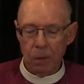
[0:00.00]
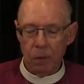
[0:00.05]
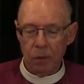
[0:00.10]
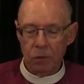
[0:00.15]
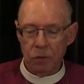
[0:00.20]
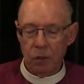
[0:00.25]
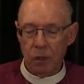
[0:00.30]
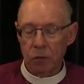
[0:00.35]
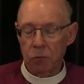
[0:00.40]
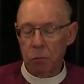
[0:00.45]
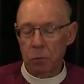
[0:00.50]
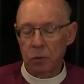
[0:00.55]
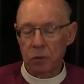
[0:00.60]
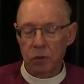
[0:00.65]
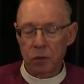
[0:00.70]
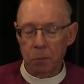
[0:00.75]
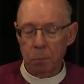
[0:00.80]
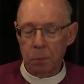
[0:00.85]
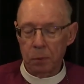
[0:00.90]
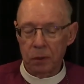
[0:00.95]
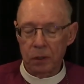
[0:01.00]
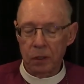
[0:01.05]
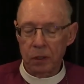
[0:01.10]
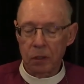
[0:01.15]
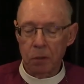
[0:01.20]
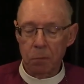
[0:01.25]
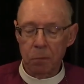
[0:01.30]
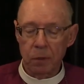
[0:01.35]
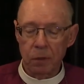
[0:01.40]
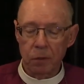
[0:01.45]
Such was the
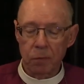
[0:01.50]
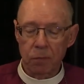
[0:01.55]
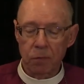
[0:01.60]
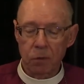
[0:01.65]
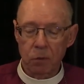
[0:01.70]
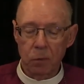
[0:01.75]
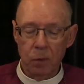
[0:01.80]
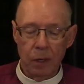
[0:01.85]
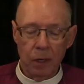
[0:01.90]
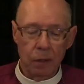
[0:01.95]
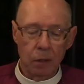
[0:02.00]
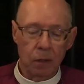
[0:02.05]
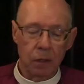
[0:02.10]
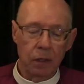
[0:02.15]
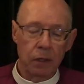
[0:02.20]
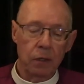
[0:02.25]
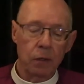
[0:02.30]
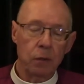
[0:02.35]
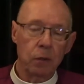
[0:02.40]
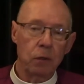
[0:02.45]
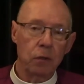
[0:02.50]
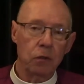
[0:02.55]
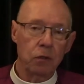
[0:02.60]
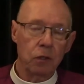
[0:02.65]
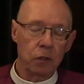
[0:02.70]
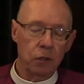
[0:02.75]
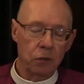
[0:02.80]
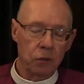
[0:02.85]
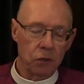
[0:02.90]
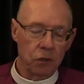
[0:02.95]
predicament of the crowd hearing
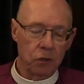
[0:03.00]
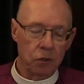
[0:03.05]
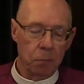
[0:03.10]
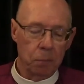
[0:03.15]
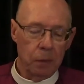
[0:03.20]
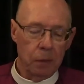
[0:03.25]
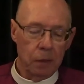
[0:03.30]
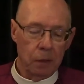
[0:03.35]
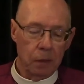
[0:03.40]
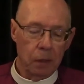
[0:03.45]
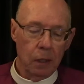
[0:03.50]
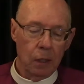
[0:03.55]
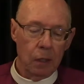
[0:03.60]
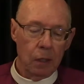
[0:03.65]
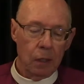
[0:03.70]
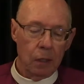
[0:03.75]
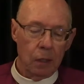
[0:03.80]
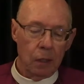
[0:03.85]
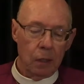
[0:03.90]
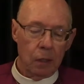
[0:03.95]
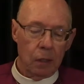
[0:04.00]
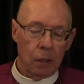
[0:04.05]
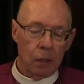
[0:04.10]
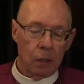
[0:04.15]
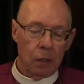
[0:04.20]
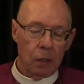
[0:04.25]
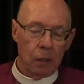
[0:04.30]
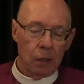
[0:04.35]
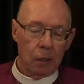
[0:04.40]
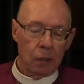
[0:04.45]
Jesus speak.
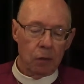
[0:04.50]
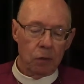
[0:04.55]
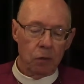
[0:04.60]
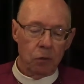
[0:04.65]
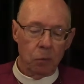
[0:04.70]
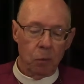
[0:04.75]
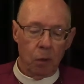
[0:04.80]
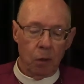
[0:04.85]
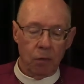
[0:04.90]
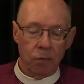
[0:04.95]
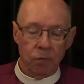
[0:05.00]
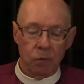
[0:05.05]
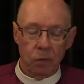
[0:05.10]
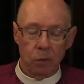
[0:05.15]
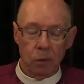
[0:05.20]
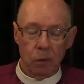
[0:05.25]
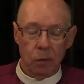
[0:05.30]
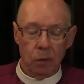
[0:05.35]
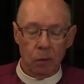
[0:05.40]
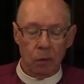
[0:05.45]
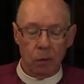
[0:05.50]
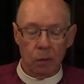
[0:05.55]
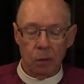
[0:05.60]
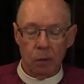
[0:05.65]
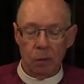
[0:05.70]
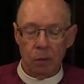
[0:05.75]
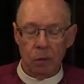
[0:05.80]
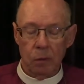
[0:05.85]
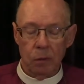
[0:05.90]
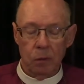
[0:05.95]
Too often,
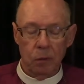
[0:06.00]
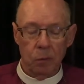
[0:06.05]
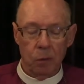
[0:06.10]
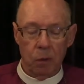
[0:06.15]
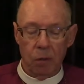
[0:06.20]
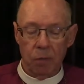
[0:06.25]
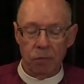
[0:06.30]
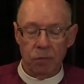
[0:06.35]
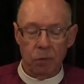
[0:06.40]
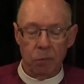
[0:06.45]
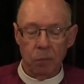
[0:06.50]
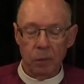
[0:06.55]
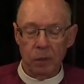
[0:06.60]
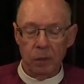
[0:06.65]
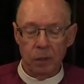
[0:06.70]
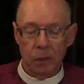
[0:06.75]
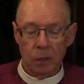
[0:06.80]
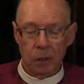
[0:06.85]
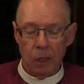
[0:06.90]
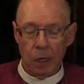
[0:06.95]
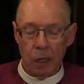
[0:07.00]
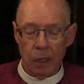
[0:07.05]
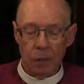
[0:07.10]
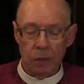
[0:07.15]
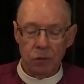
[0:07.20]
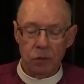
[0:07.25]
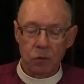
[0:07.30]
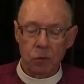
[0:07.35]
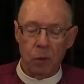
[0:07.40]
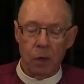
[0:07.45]
too often we hear God
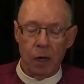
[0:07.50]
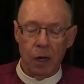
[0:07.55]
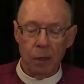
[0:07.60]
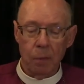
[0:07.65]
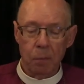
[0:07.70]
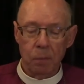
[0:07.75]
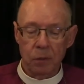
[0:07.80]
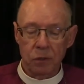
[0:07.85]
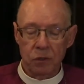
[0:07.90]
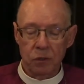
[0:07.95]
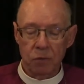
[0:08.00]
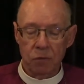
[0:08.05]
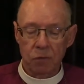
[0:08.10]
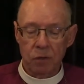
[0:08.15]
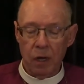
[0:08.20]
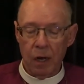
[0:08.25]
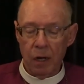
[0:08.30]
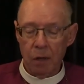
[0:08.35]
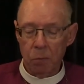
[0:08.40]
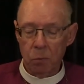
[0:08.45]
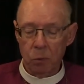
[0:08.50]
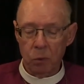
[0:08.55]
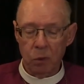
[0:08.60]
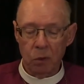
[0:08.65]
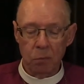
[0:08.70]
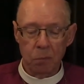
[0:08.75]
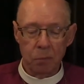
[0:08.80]
described as if God were a